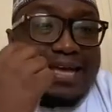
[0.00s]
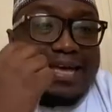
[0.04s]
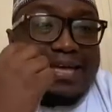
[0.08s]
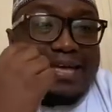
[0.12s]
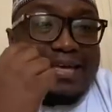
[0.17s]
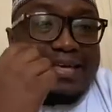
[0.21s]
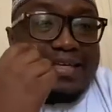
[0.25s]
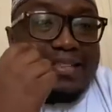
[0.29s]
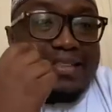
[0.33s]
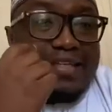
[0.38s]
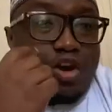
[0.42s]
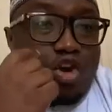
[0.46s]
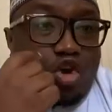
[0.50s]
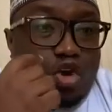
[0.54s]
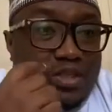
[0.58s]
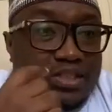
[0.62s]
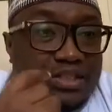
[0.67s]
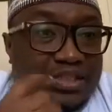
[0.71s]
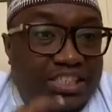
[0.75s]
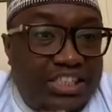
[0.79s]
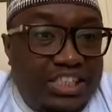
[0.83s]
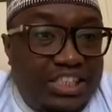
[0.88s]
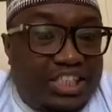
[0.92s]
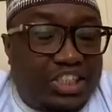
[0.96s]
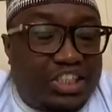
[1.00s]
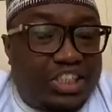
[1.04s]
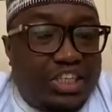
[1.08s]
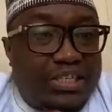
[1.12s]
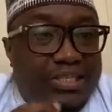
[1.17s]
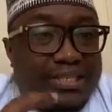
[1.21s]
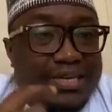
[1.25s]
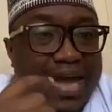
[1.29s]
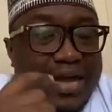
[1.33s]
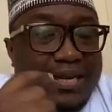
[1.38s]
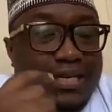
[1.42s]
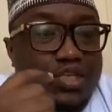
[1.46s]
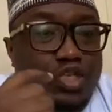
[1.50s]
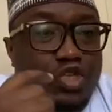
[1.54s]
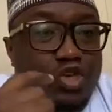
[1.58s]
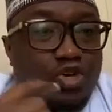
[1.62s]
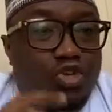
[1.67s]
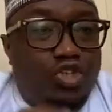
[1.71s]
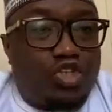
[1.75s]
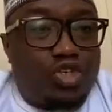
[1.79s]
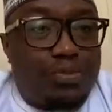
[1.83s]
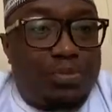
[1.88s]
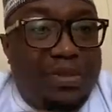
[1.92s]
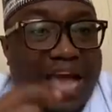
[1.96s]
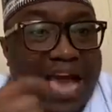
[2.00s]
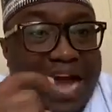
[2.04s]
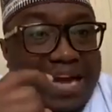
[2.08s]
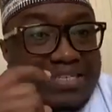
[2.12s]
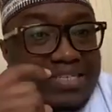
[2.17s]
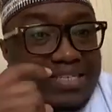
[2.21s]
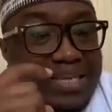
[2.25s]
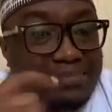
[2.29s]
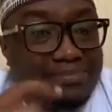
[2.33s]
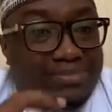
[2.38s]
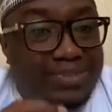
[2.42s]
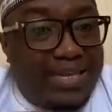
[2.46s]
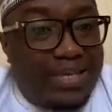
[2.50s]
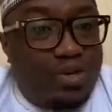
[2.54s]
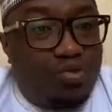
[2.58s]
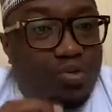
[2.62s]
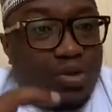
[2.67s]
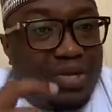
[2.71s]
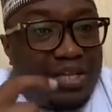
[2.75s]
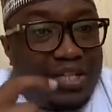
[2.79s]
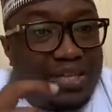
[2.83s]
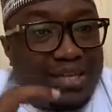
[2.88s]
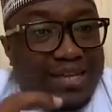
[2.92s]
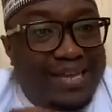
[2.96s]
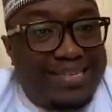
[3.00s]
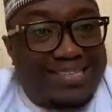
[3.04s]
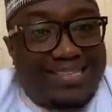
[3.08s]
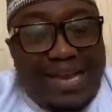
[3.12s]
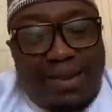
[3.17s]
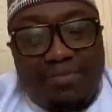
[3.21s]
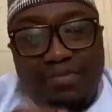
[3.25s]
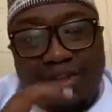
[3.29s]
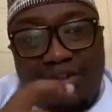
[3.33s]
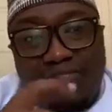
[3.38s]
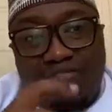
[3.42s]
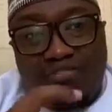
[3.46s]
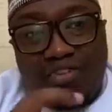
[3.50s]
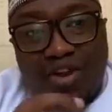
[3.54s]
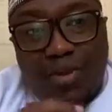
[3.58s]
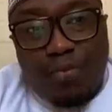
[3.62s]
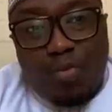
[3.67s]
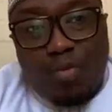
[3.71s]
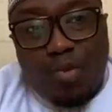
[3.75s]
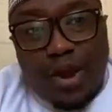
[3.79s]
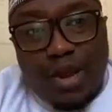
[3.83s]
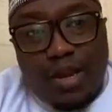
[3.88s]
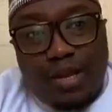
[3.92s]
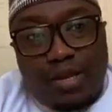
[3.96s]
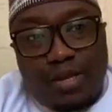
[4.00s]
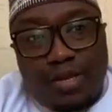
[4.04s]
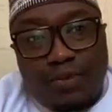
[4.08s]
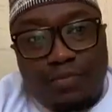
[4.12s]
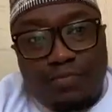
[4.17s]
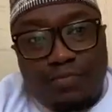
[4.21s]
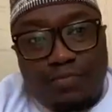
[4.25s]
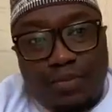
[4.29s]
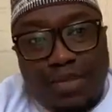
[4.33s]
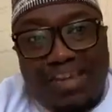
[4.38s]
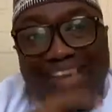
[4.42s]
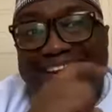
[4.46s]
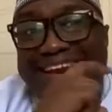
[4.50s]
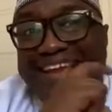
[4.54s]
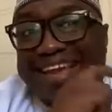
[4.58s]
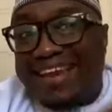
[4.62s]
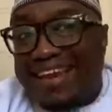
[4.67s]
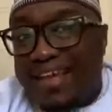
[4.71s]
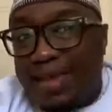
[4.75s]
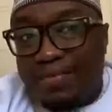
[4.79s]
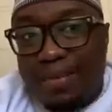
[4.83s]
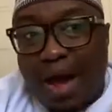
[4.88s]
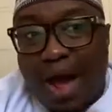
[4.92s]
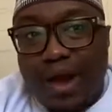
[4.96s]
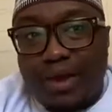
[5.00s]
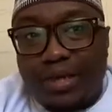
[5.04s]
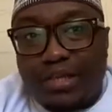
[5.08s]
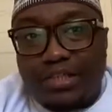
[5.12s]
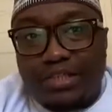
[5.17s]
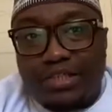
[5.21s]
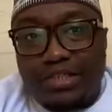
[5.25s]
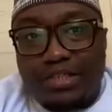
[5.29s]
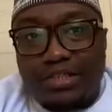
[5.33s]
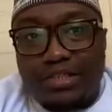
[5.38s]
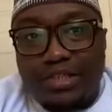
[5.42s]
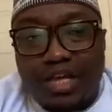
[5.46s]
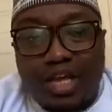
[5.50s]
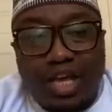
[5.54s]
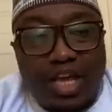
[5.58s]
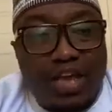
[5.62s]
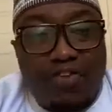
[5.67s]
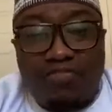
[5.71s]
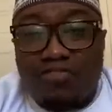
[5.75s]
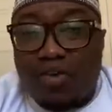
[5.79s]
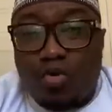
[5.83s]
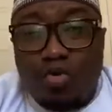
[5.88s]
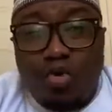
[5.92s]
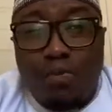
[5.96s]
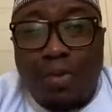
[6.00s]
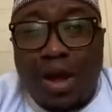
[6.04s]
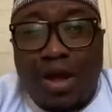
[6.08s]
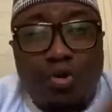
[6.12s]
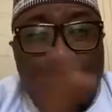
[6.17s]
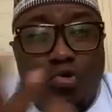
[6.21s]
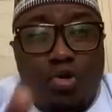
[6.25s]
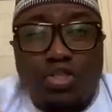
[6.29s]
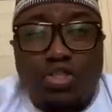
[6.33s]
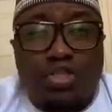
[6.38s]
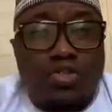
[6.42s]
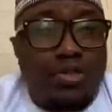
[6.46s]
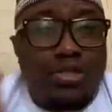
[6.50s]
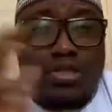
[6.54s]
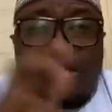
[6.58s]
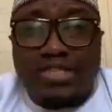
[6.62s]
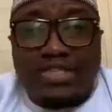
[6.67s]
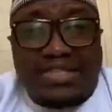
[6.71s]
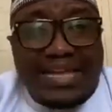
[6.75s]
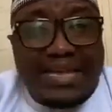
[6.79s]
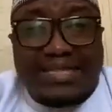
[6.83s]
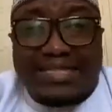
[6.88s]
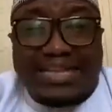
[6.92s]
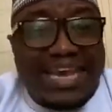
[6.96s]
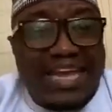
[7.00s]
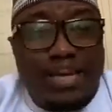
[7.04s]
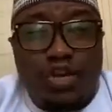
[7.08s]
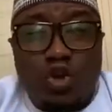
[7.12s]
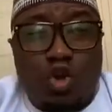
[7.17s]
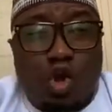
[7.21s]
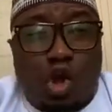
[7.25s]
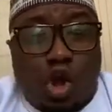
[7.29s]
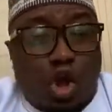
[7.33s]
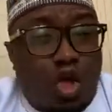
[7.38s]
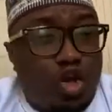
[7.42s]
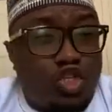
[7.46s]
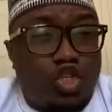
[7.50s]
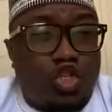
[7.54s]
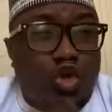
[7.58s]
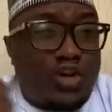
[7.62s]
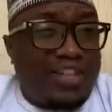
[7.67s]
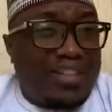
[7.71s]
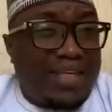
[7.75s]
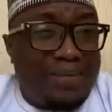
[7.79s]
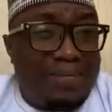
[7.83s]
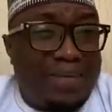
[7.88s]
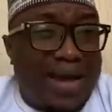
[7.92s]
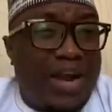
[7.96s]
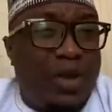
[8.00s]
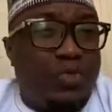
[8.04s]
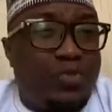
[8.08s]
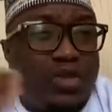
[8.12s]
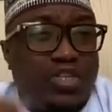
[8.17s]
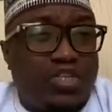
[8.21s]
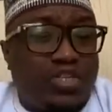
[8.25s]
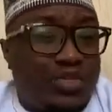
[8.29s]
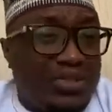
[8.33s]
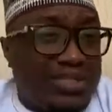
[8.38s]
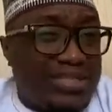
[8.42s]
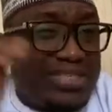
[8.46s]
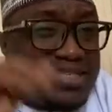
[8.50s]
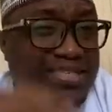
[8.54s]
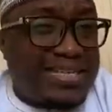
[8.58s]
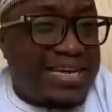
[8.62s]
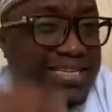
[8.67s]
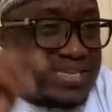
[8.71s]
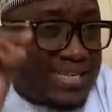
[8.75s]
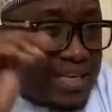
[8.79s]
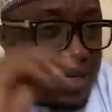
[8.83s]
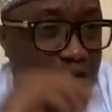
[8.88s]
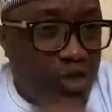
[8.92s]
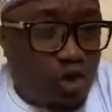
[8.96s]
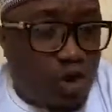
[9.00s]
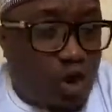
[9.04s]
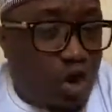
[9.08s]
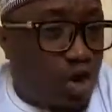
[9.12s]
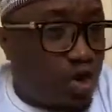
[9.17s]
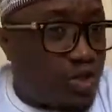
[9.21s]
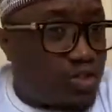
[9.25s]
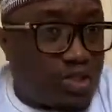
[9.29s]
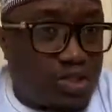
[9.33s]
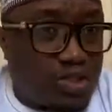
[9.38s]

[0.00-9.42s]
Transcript: The condition that is going to be accepted within the Islamic framework in any marriage if the woman wants to insert any clause or the man wants to insert any clause,